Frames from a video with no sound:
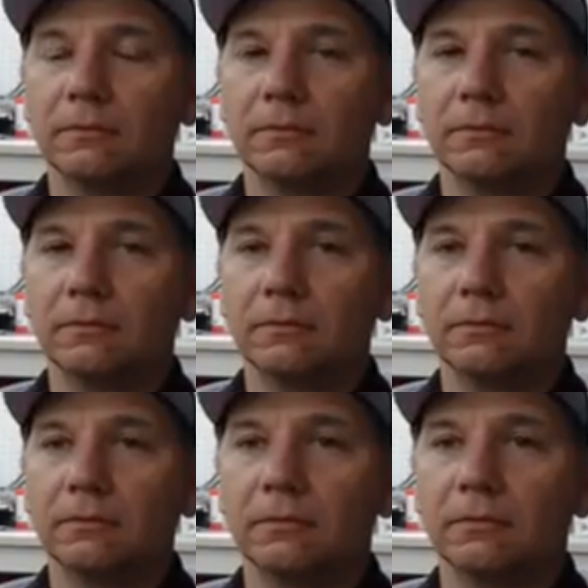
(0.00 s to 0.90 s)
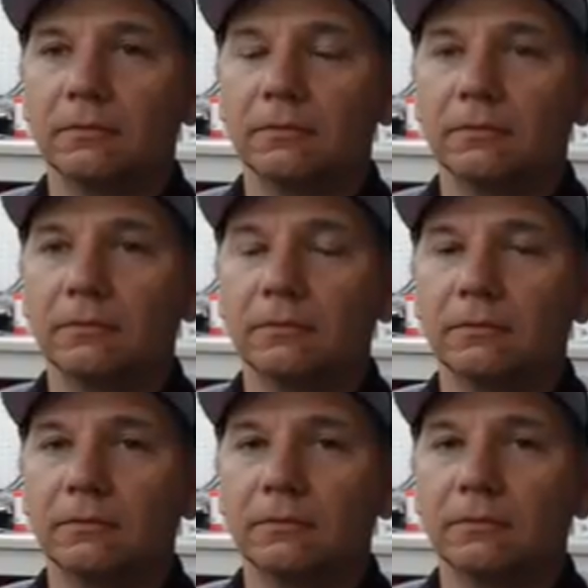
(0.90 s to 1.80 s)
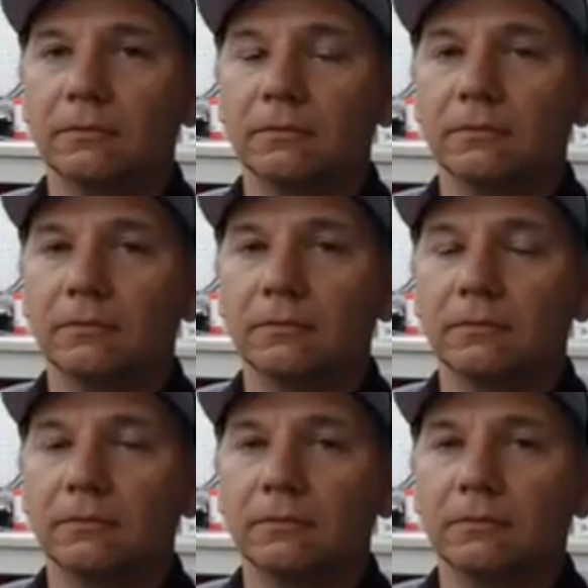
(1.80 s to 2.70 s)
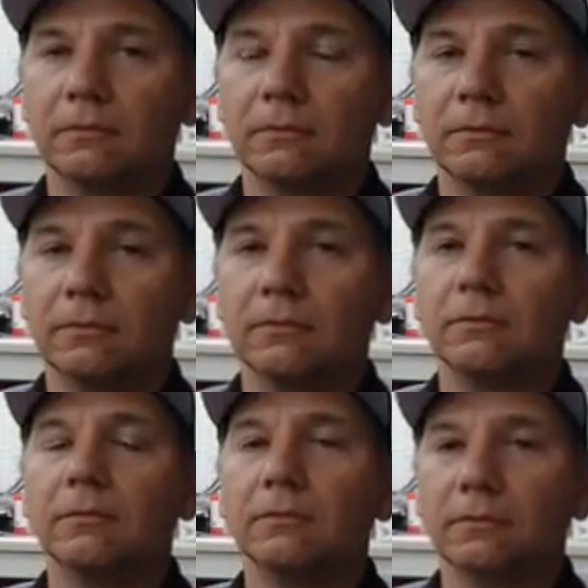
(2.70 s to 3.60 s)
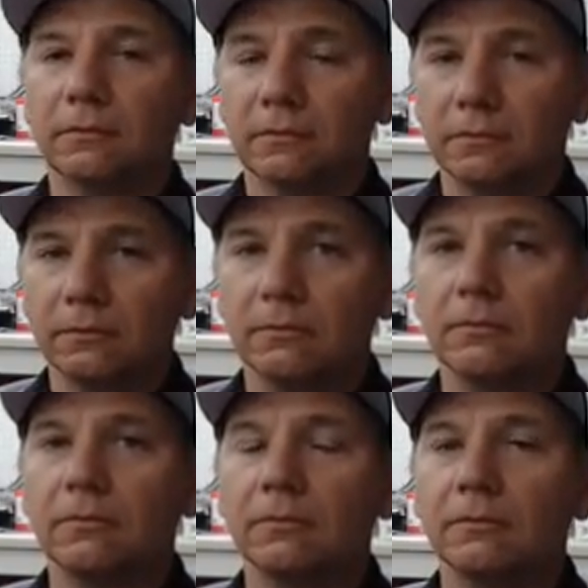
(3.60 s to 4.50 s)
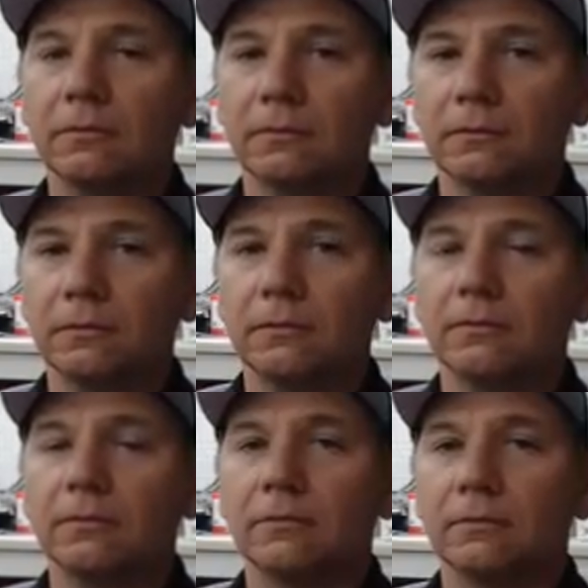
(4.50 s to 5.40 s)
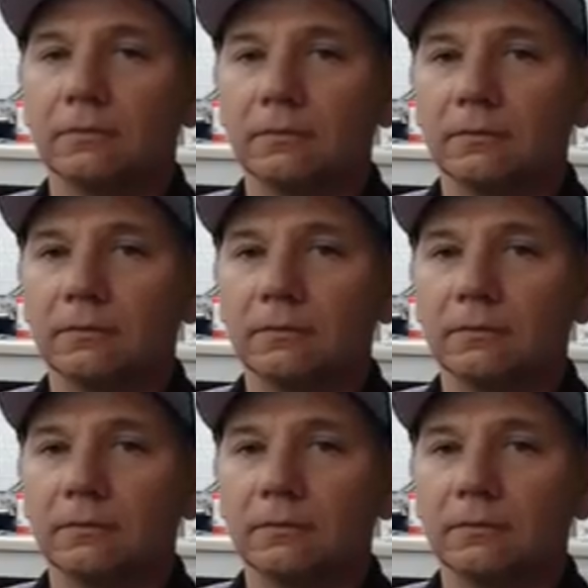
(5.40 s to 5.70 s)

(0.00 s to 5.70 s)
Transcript: (silent)